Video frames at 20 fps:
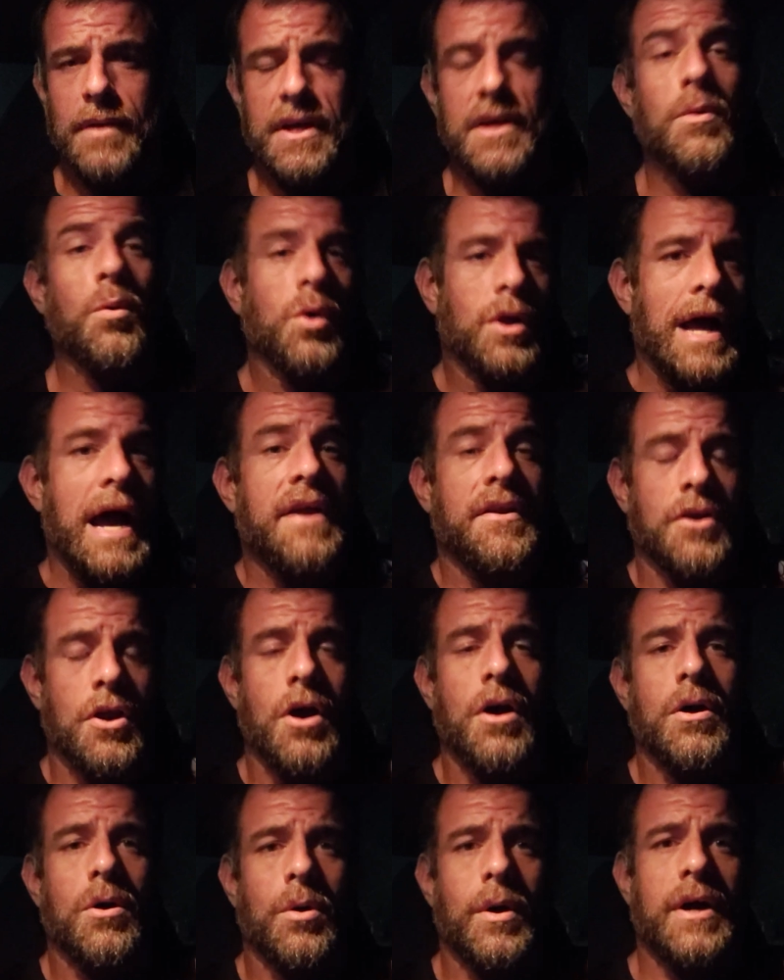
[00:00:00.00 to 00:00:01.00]
It, well, I
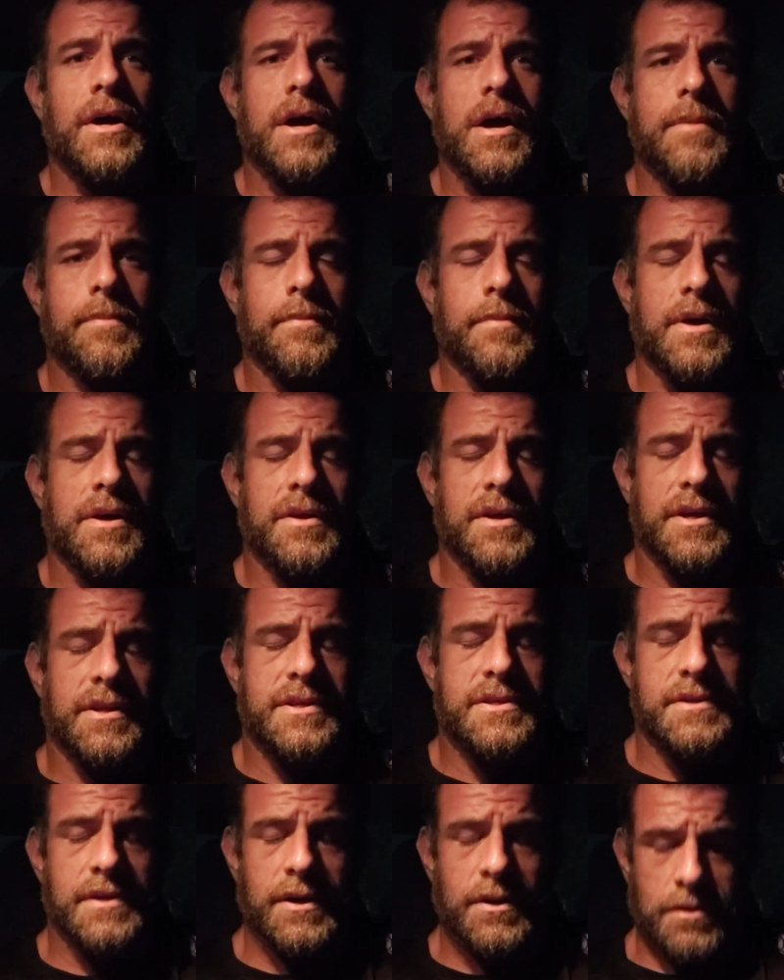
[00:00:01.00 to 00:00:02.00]
know I, am
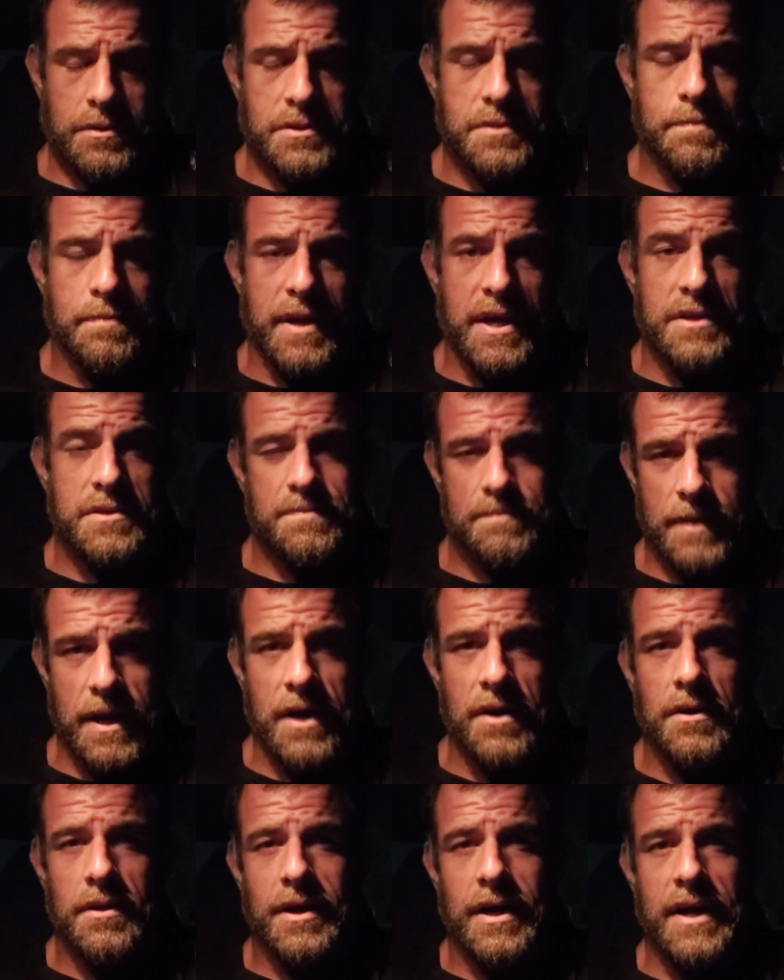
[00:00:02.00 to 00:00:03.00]
It's it was it's
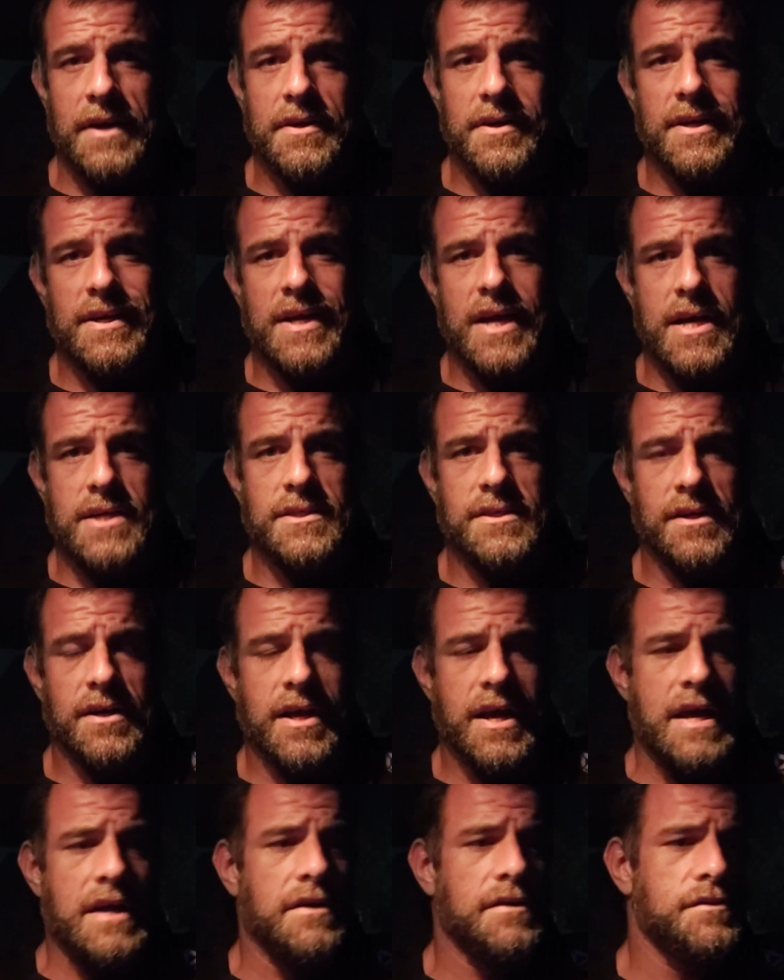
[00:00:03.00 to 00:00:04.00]
better than I did
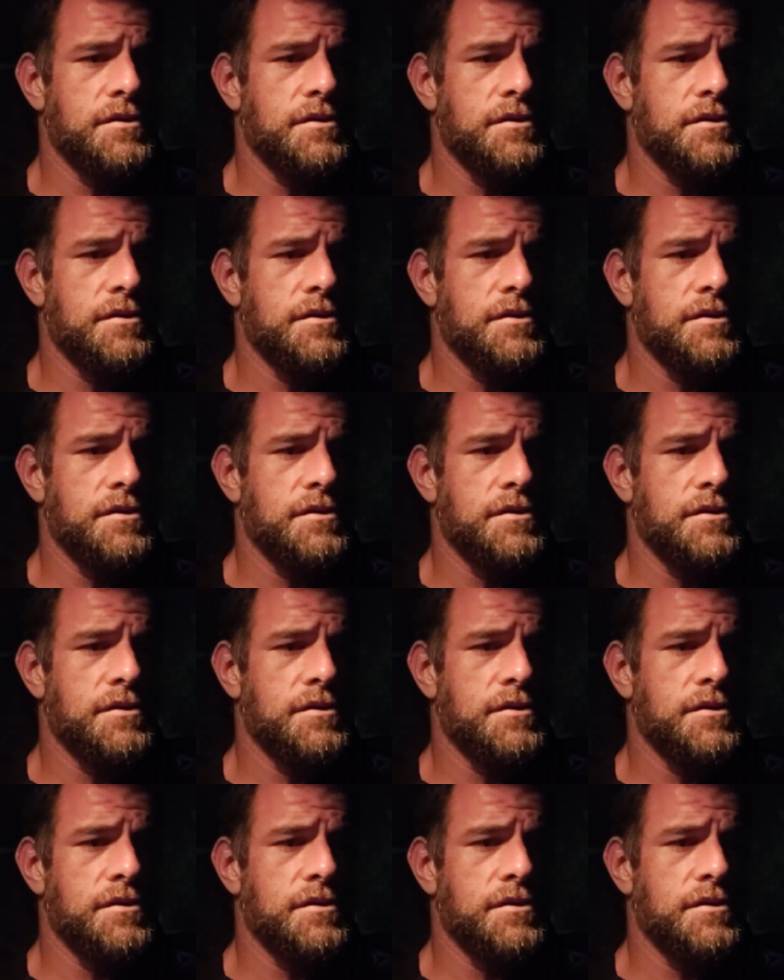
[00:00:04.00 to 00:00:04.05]
yesterday.